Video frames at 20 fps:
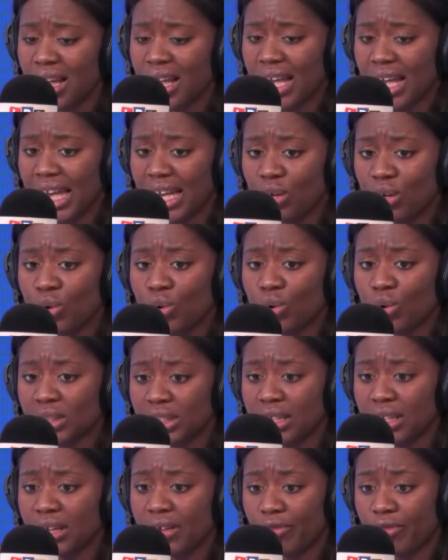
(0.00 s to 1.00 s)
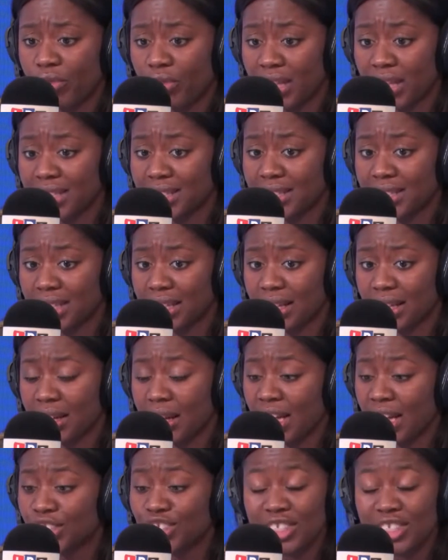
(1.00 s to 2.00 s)
in order for us to
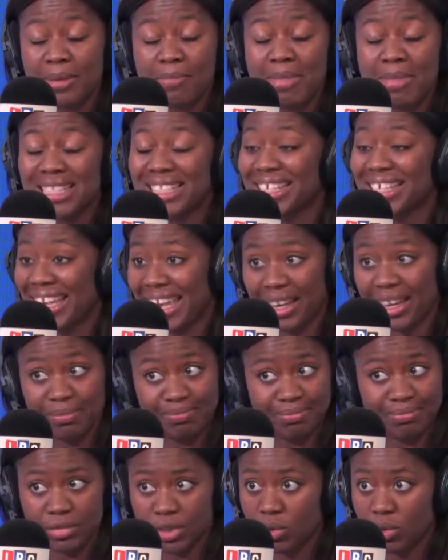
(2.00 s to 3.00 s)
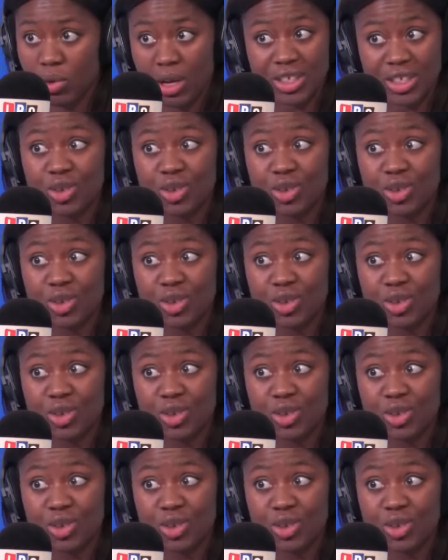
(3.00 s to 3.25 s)
just mitigate the worst,